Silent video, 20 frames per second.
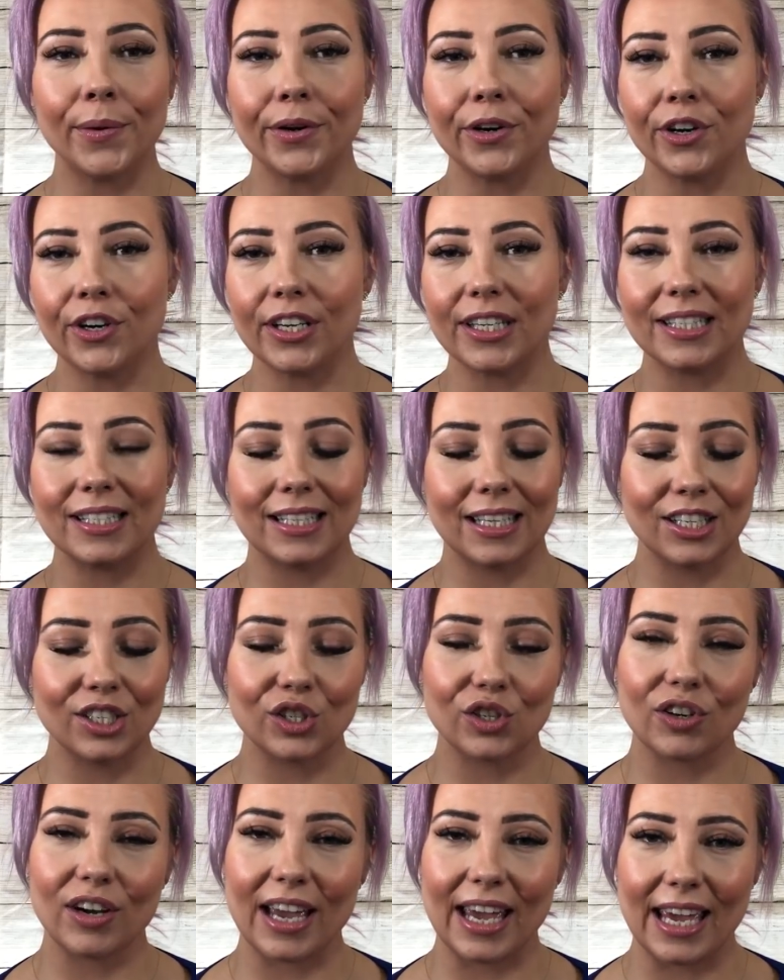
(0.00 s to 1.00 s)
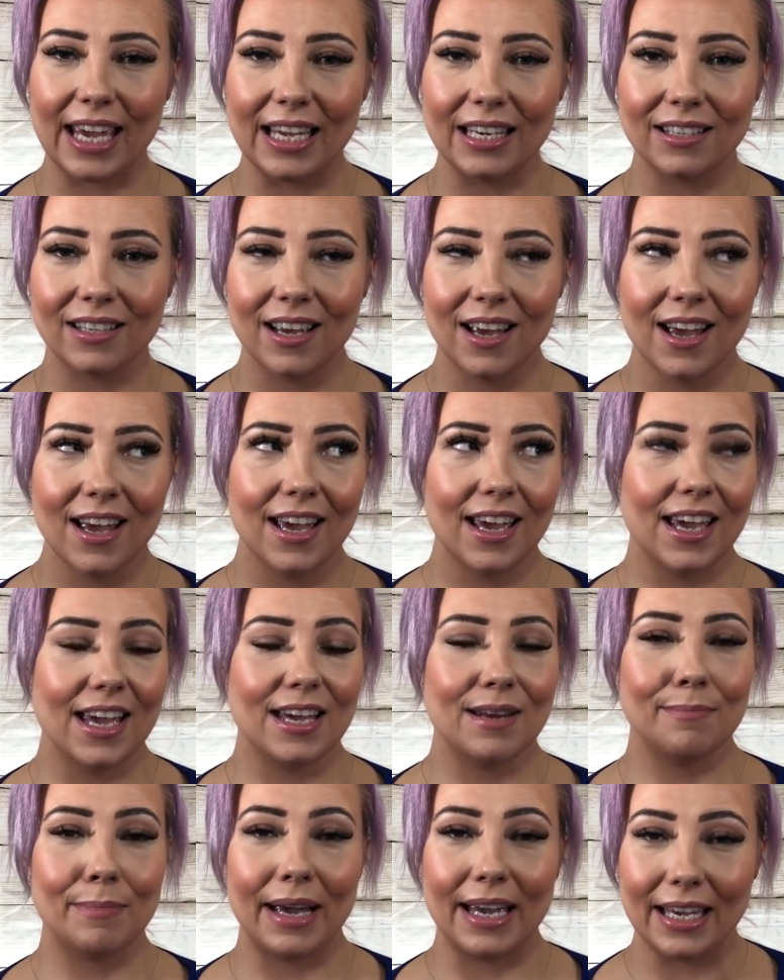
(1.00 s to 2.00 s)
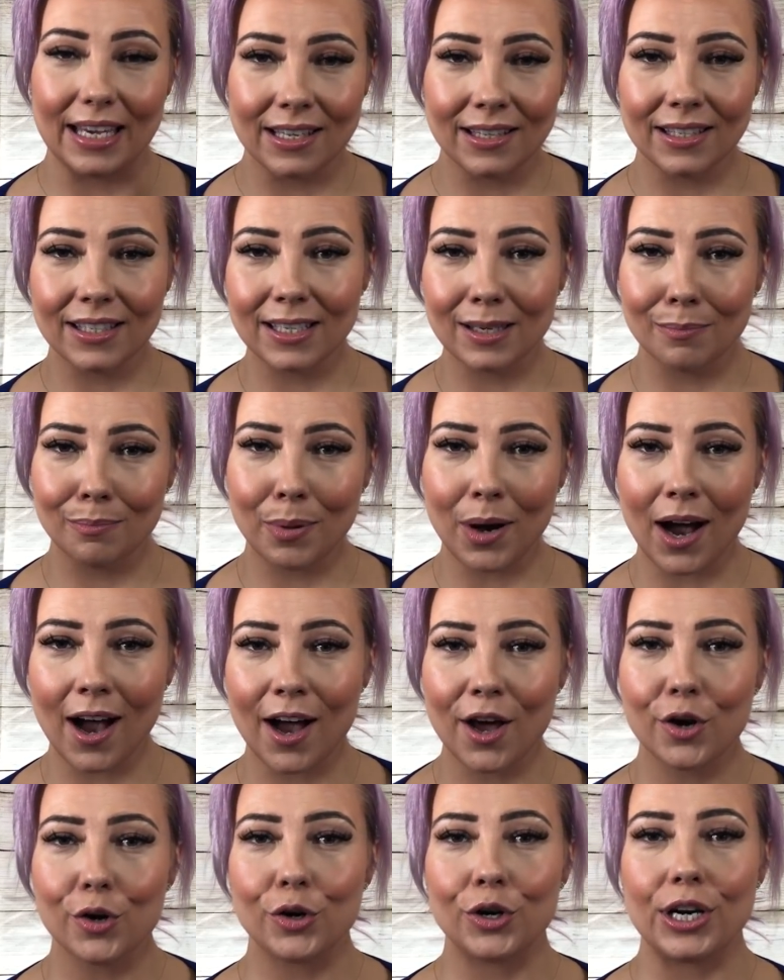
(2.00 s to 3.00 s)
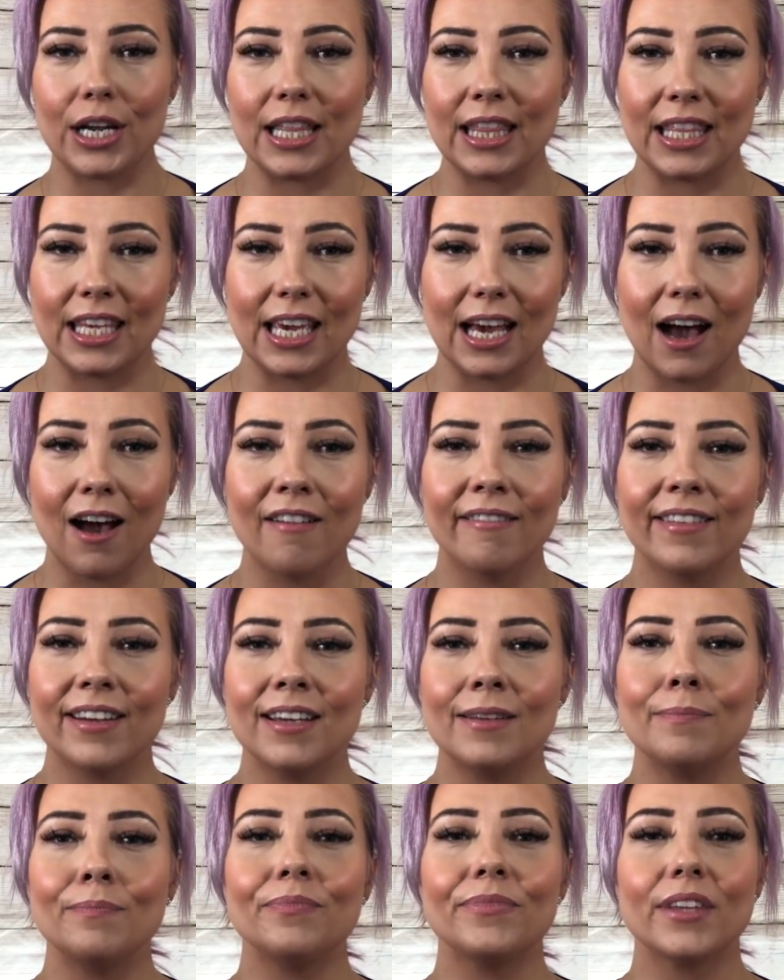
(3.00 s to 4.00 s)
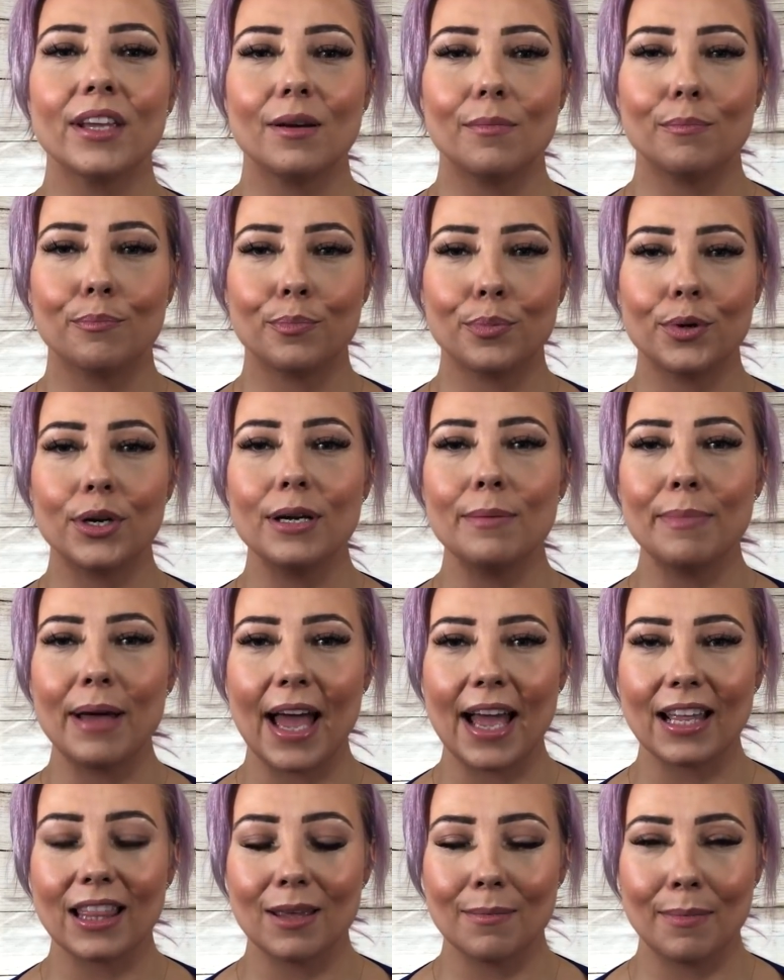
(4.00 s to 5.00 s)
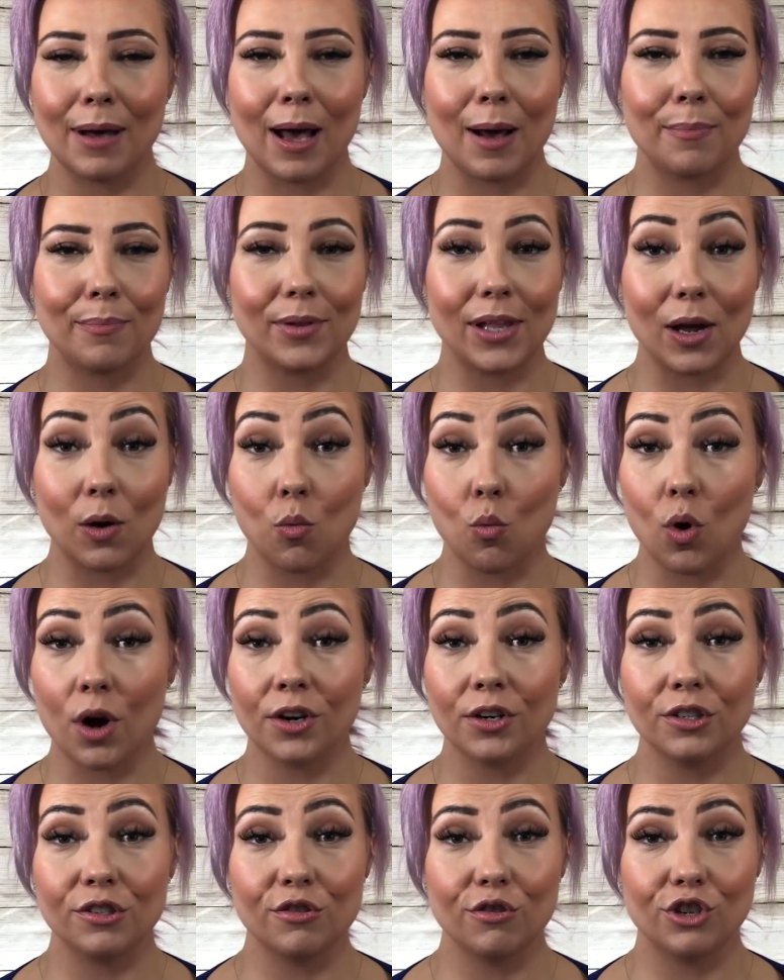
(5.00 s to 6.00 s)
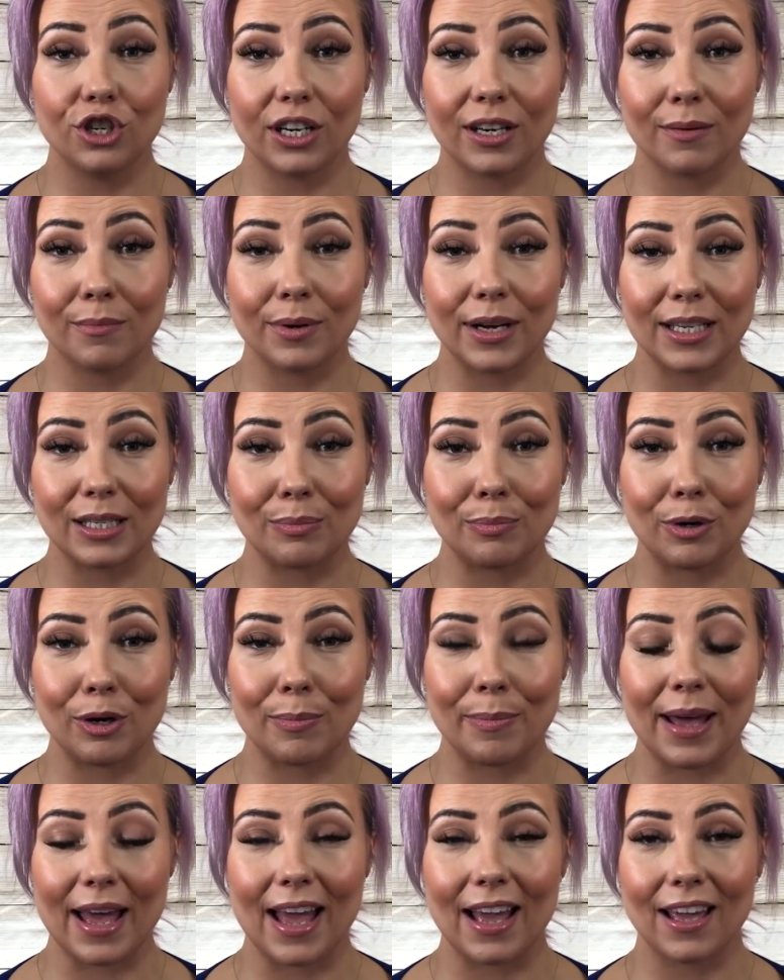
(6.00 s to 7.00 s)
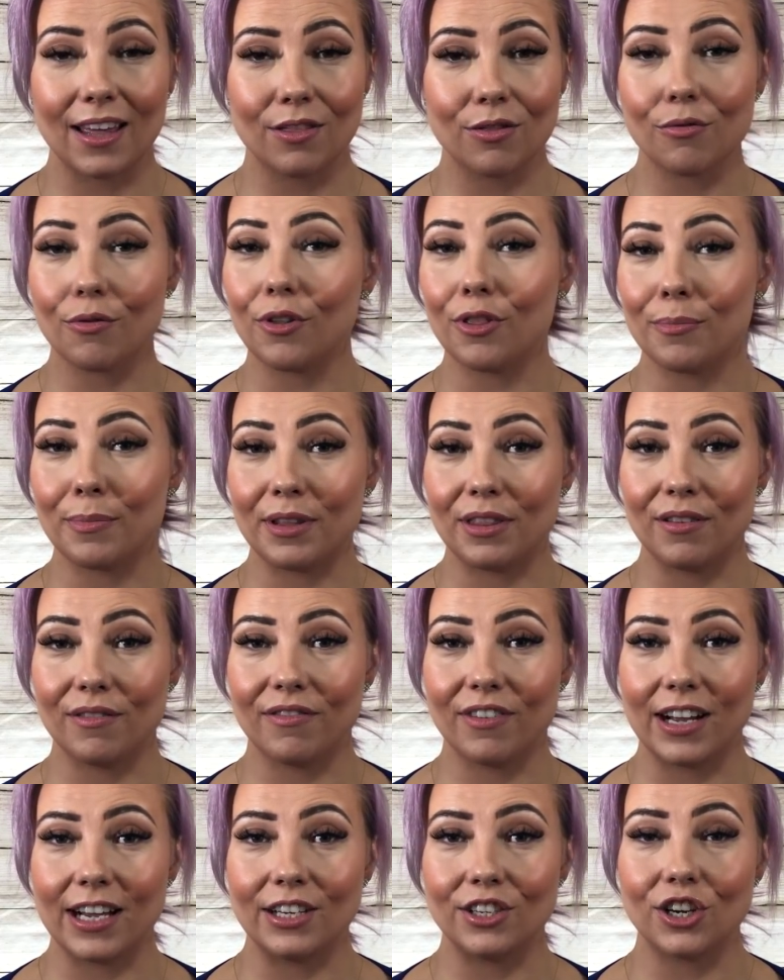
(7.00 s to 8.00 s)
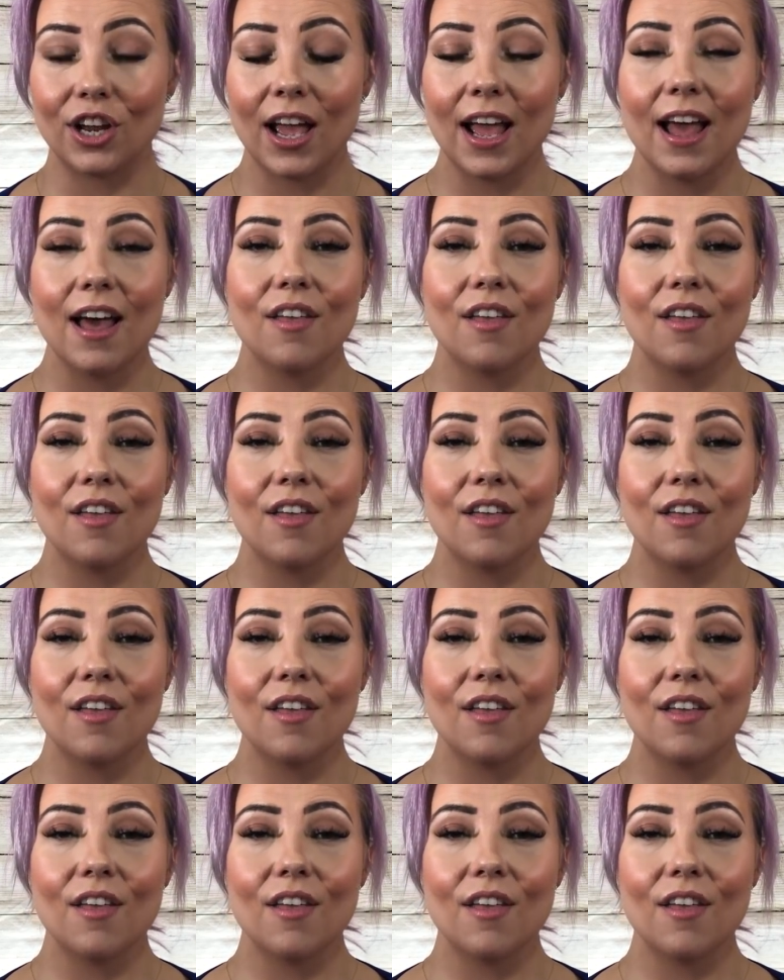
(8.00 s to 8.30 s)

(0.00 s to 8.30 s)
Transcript: will cook six or eight in my Instant Pot or in the oven, pre-bag them up, like one or two chicken breasts per bag, and throw them in the fridge.